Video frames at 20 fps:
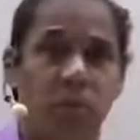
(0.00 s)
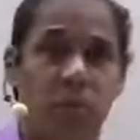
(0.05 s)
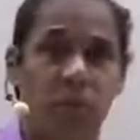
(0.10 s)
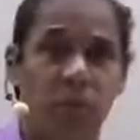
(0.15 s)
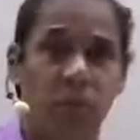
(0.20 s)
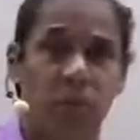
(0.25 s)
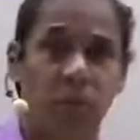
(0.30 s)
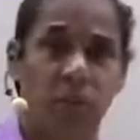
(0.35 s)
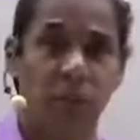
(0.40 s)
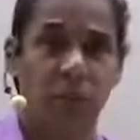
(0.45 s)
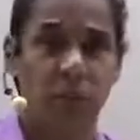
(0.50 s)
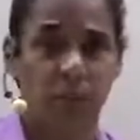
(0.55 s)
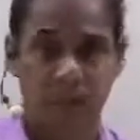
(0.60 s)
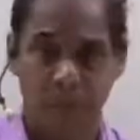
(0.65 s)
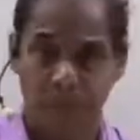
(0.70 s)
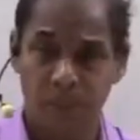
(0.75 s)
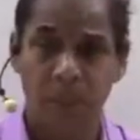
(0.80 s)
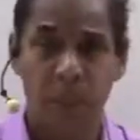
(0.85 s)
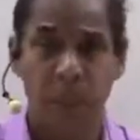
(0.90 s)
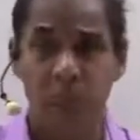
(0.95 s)
perfect?
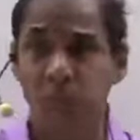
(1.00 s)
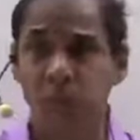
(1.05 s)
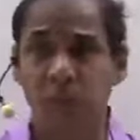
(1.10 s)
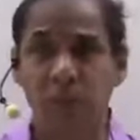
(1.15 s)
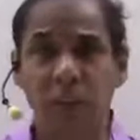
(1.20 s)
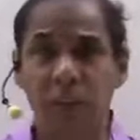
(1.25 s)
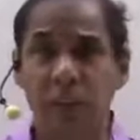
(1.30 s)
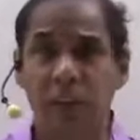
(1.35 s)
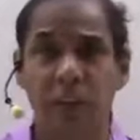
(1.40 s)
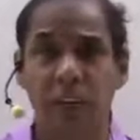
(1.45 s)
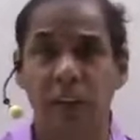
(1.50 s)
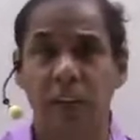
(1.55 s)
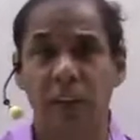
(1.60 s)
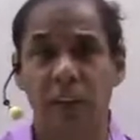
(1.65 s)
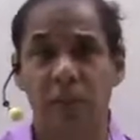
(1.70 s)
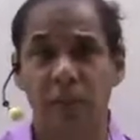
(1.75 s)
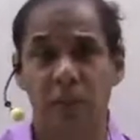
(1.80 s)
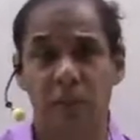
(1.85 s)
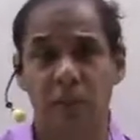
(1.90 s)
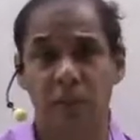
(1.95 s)
Students are getting
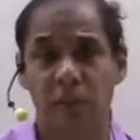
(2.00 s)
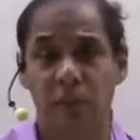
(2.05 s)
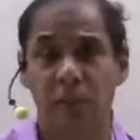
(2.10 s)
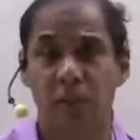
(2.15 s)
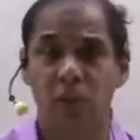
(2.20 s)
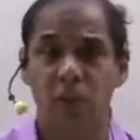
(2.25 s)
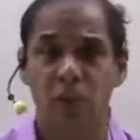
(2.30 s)
confusion.